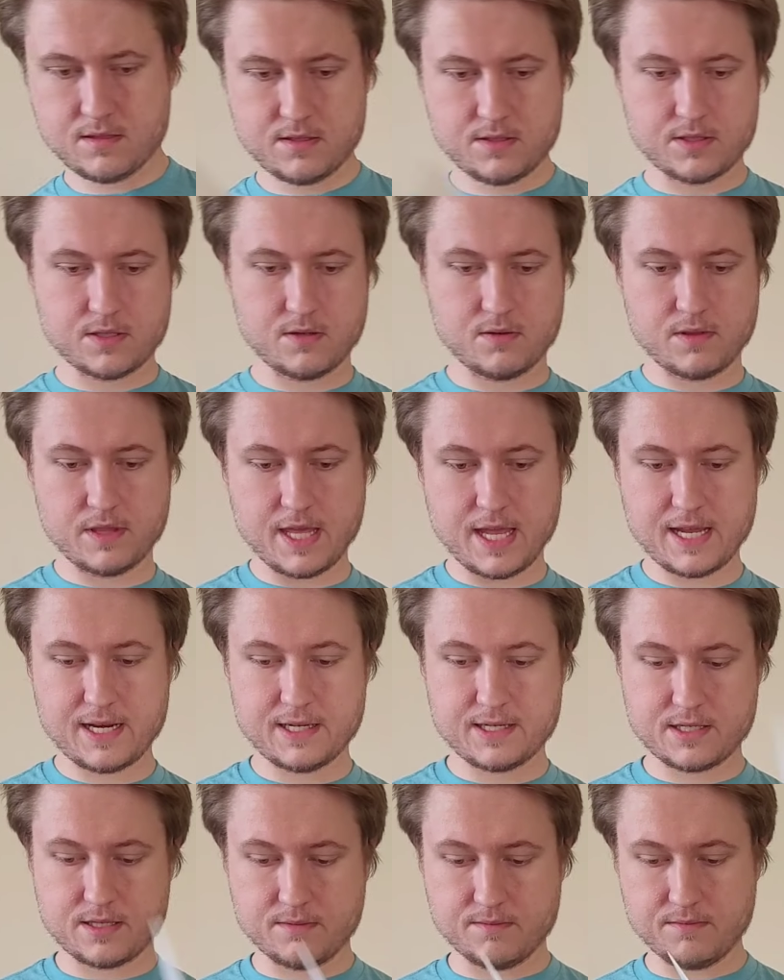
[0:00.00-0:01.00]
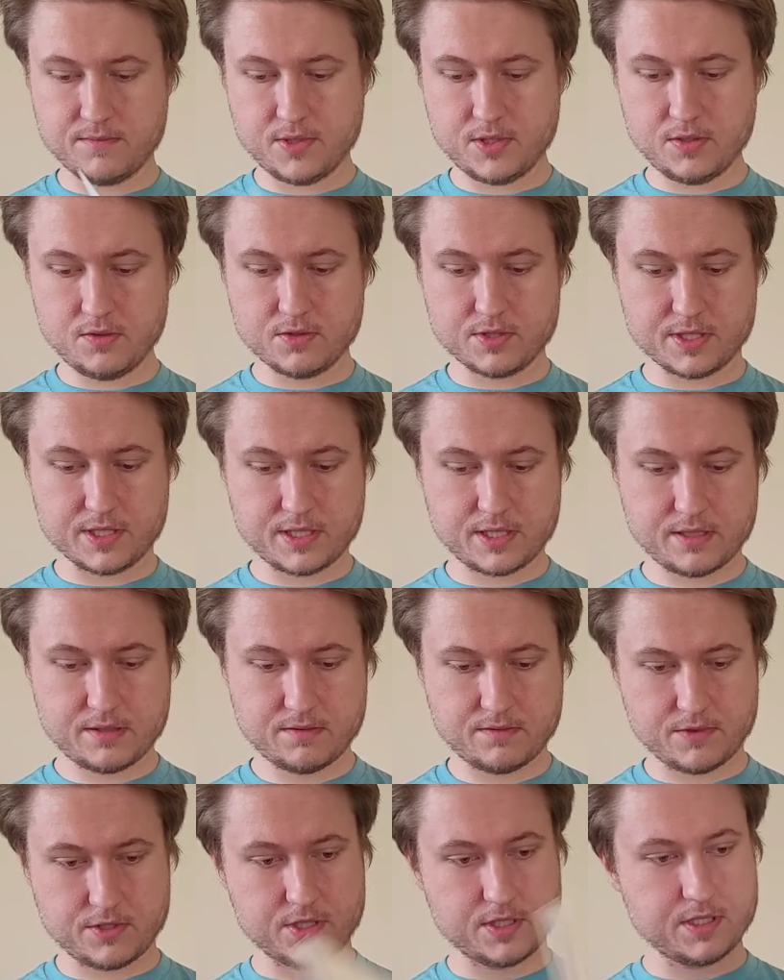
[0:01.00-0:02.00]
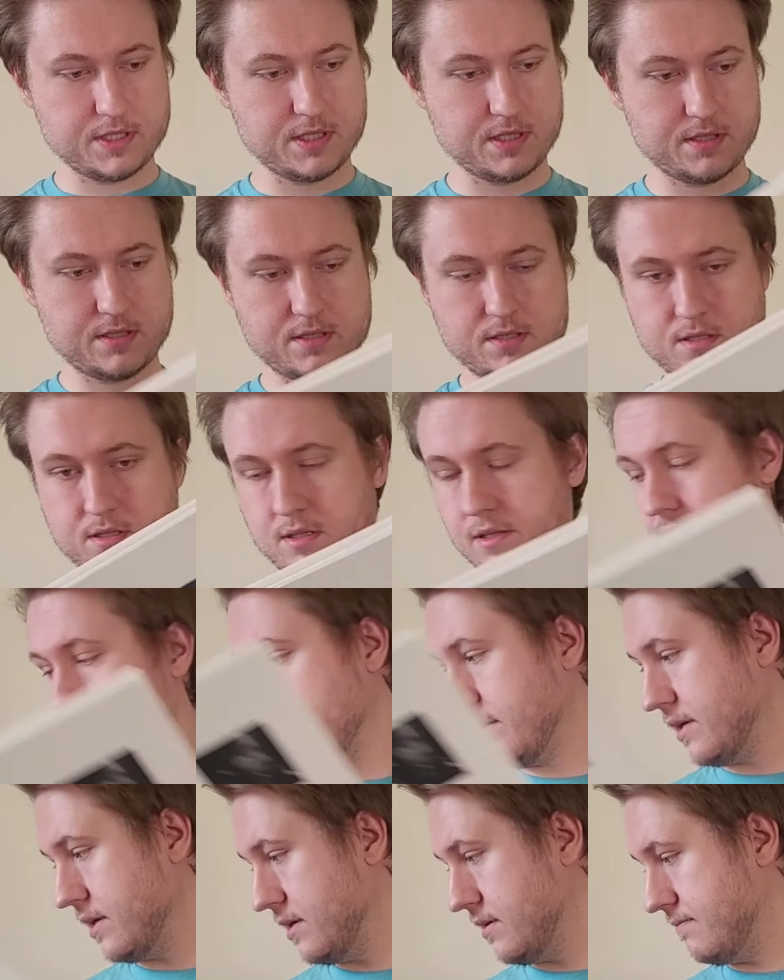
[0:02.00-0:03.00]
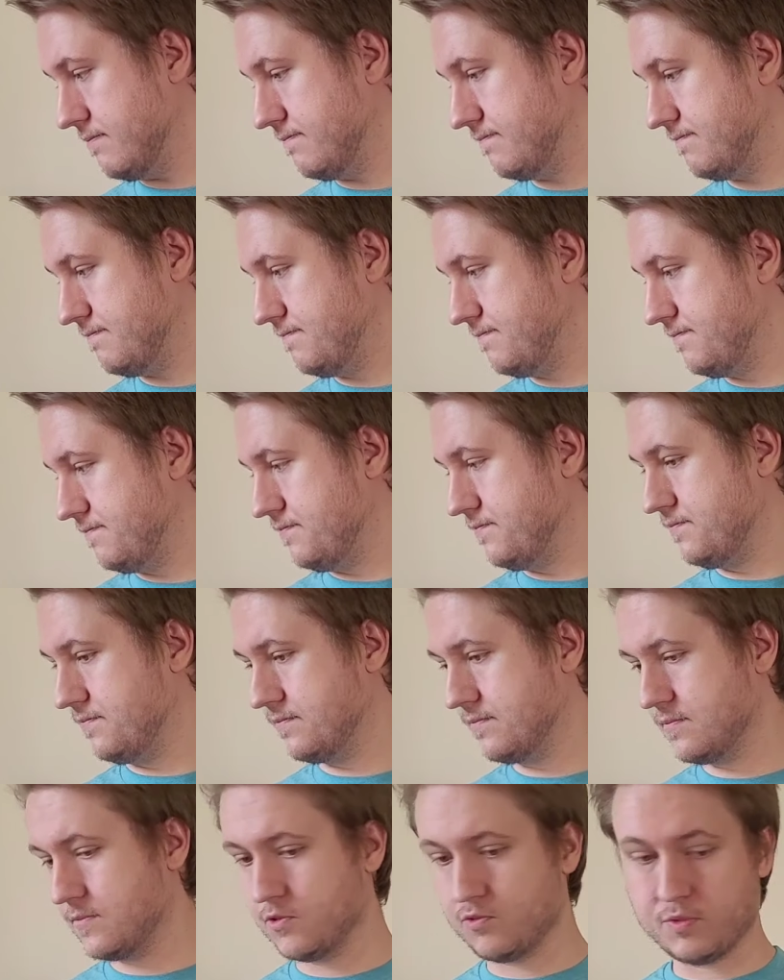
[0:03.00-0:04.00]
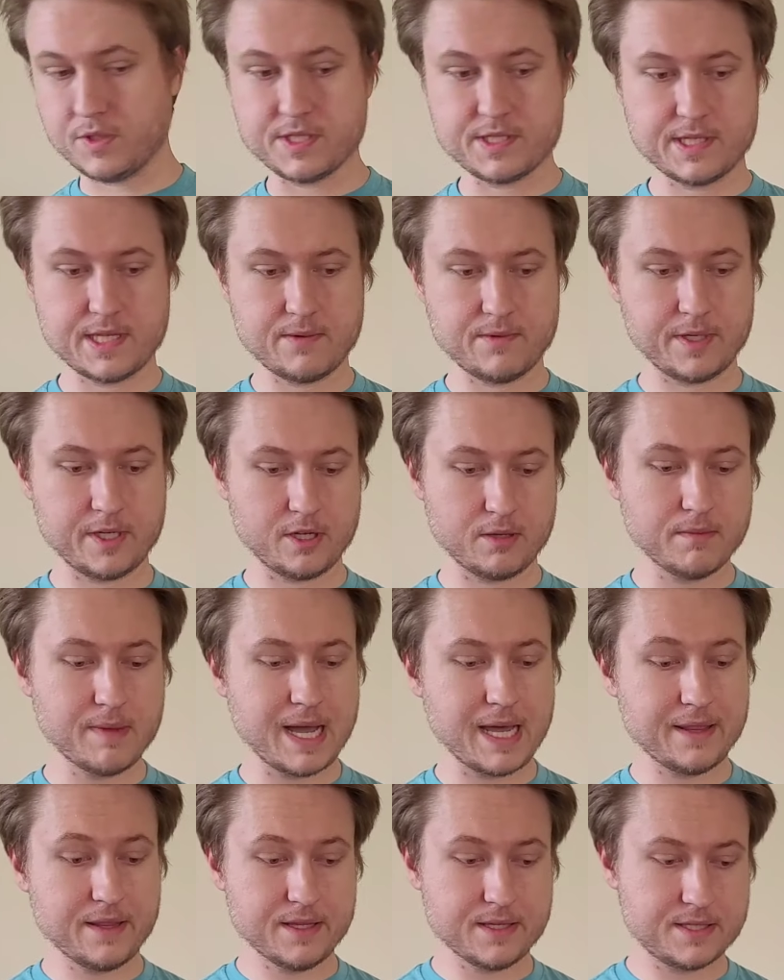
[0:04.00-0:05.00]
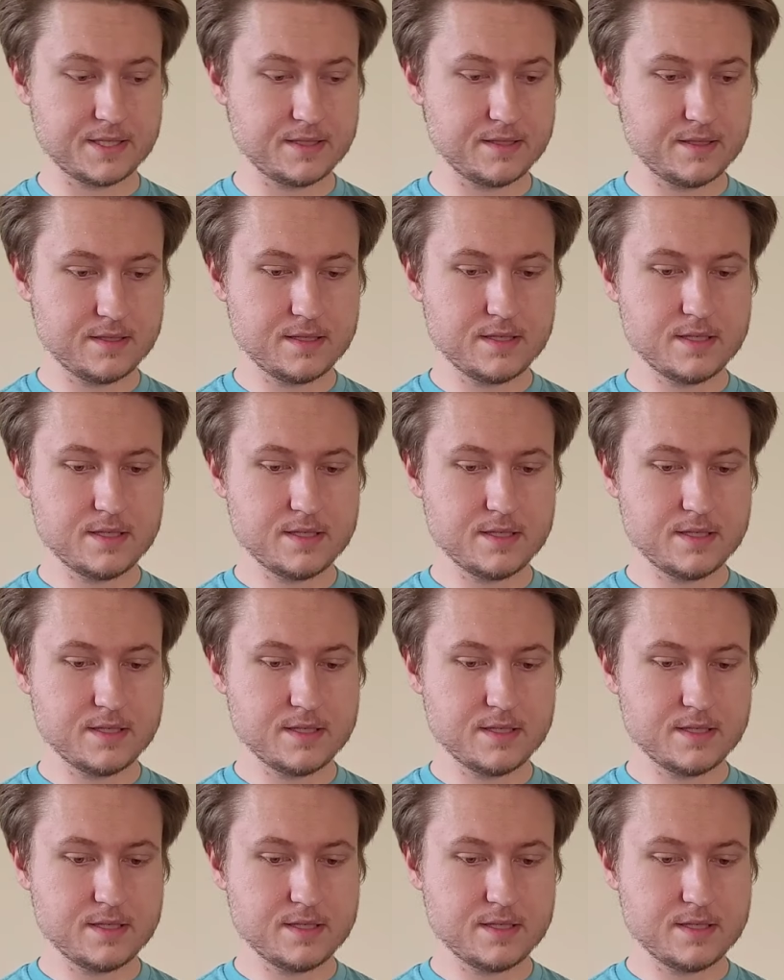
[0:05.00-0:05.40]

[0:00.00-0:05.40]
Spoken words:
So that is the music, which is the reason that we all buy this.